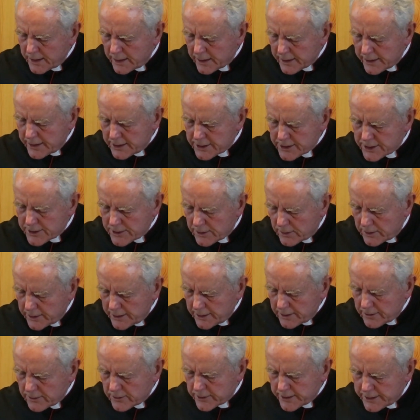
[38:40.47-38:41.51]
the
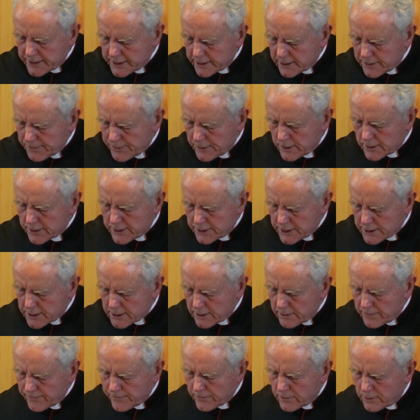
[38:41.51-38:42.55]
historian, critic, apologist
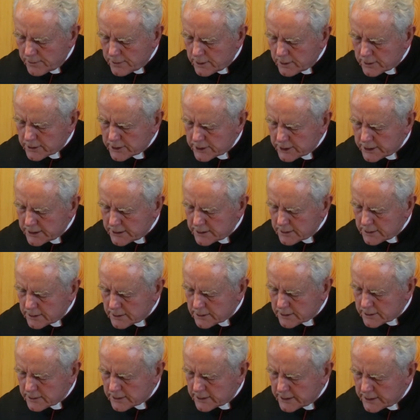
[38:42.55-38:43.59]
and reformer on sheet
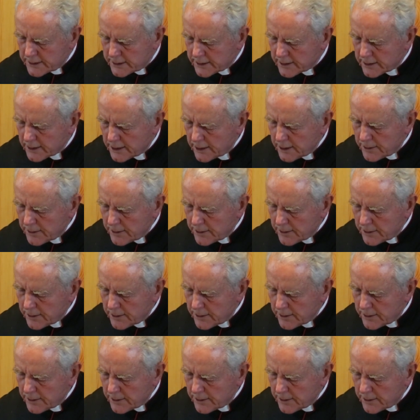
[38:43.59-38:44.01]
3,